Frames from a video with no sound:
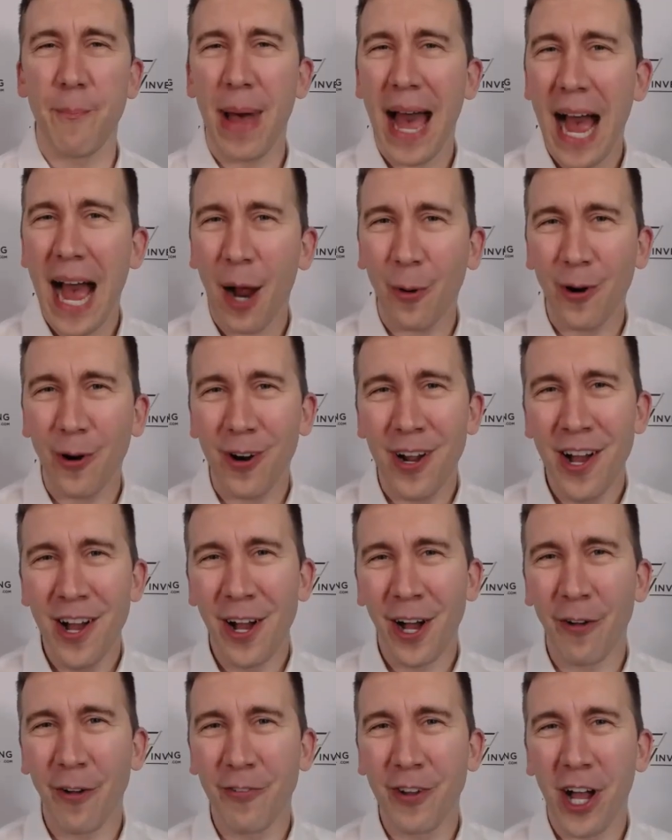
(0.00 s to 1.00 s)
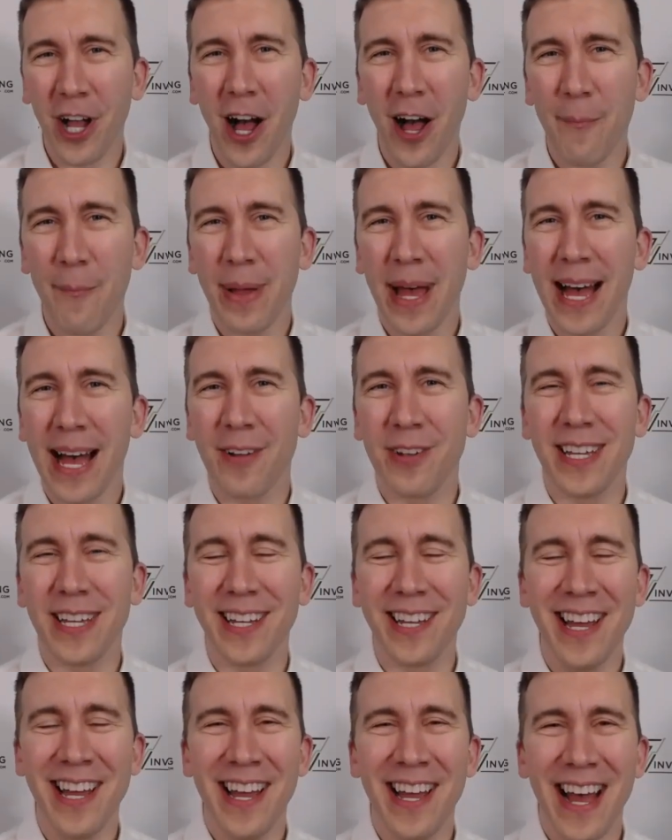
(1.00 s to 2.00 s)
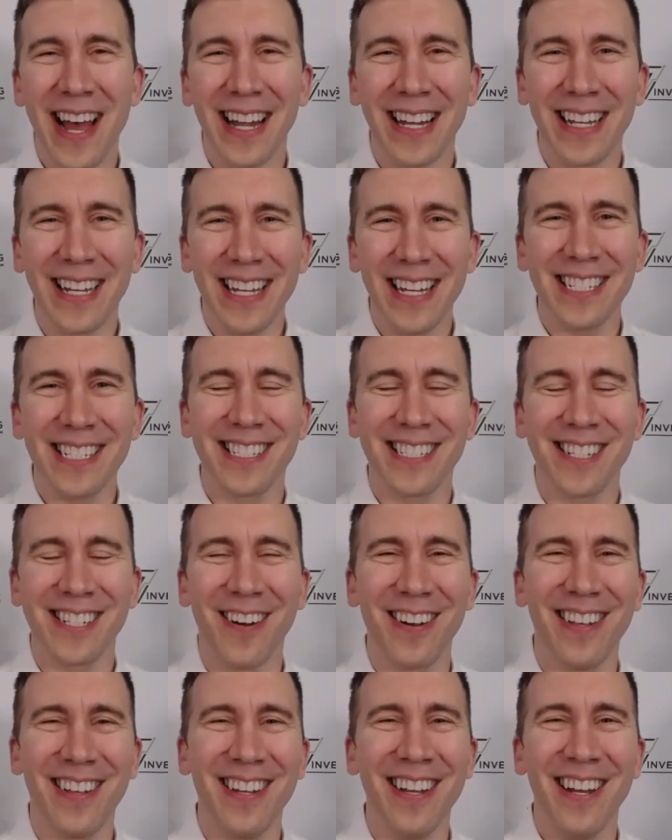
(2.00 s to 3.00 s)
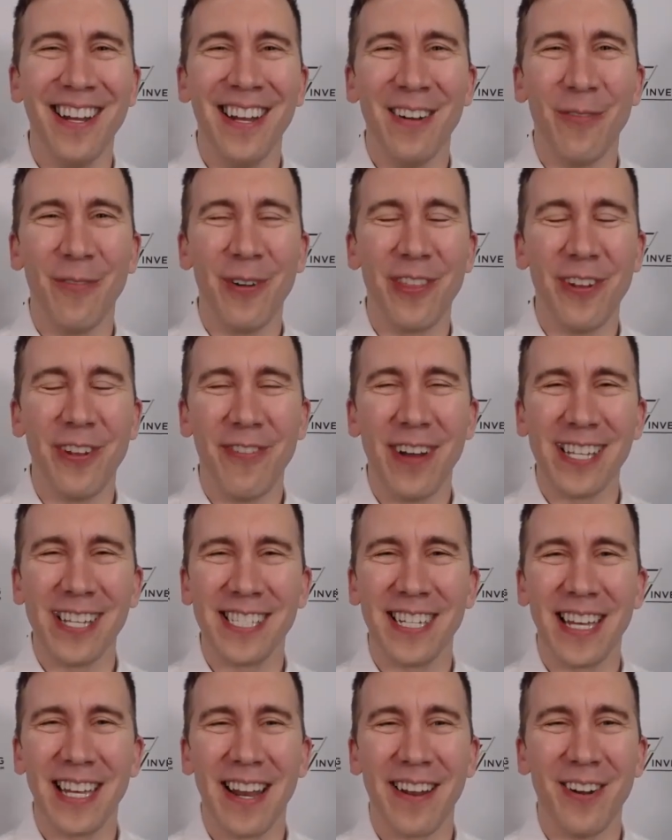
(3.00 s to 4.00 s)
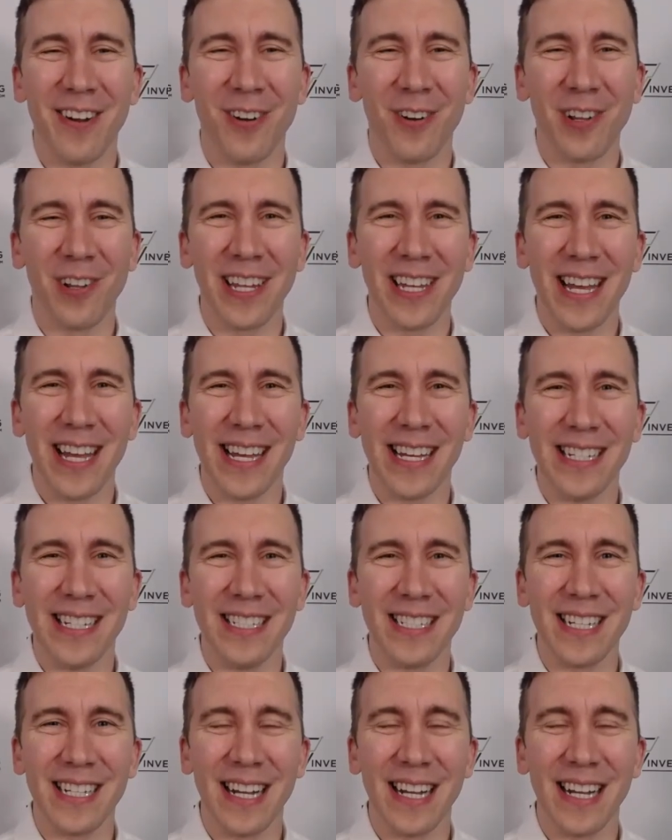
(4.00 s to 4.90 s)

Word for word: power of compounding and getting started with investing at an early age.